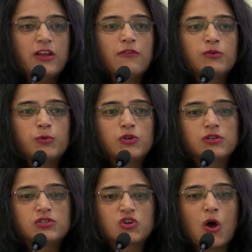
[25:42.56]
you have to put a
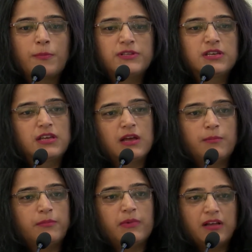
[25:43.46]
stop and say, "Okay,
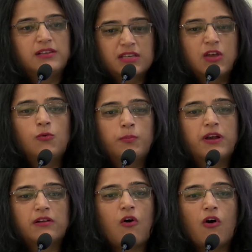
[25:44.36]
ab iske upar
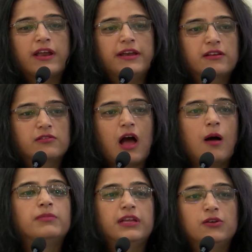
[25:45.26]
aur edit
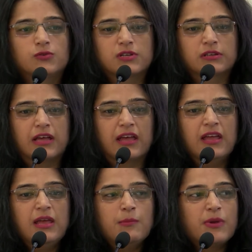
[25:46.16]
kaam nahi ho sakta hai.
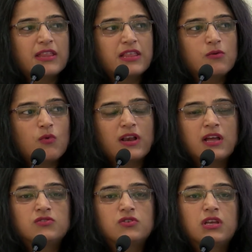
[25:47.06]
But I think one
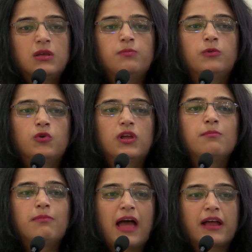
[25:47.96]
has to keep
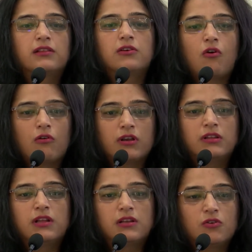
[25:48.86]
looking back at the
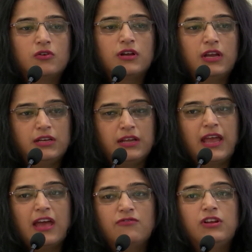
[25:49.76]
content that you're creating,
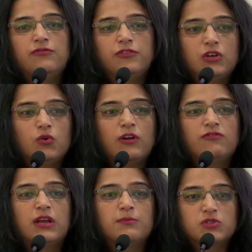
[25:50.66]
every video,
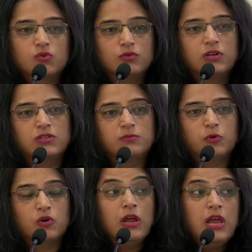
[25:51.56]
every episode that you
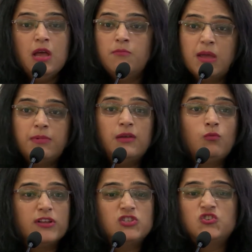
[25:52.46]
put. Maybe
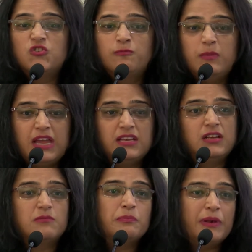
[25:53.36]
once you've made
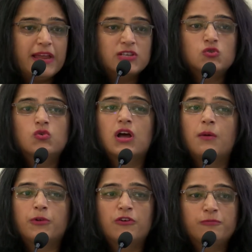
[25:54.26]
it, play it to a
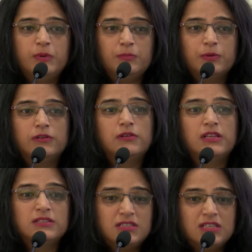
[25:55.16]
couple of people
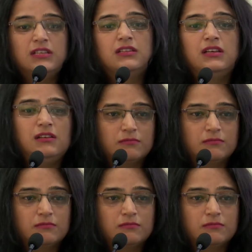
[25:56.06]
and see the